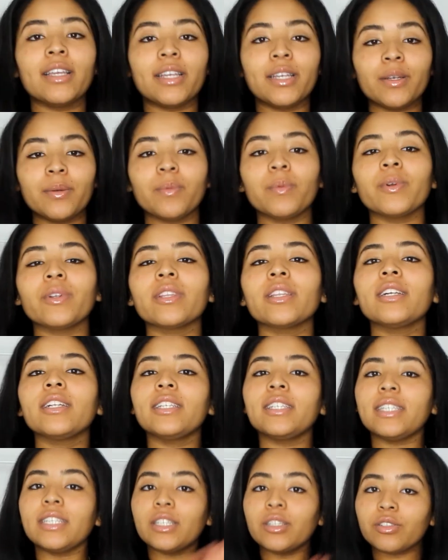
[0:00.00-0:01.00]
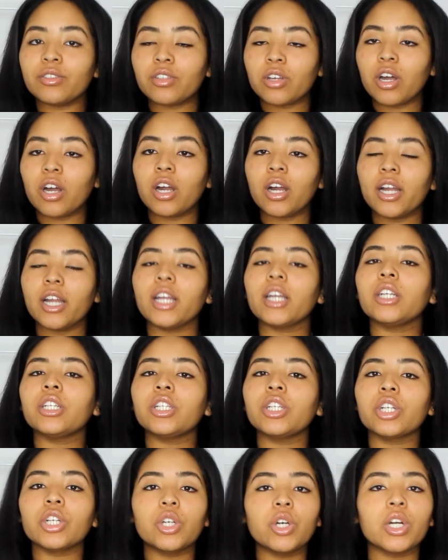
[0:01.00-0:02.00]
Get where the deals are
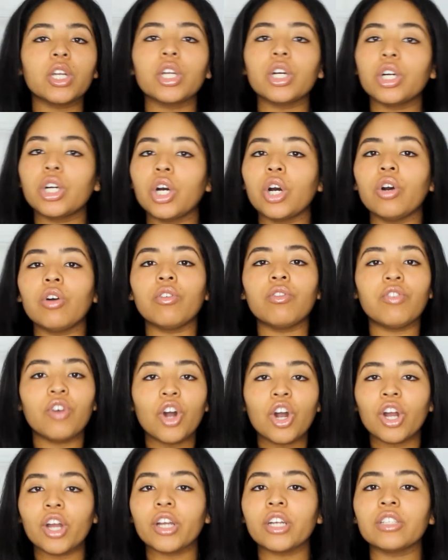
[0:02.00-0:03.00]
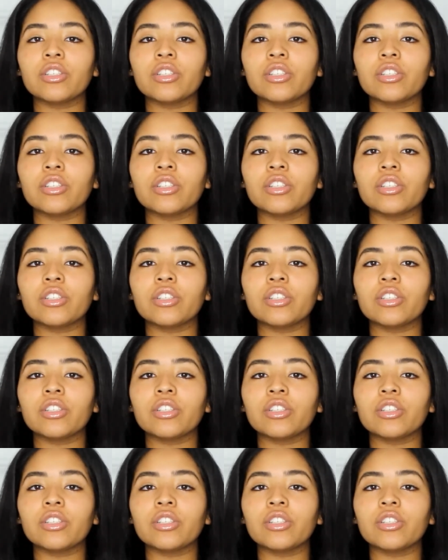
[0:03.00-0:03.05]
and you're gonna go far.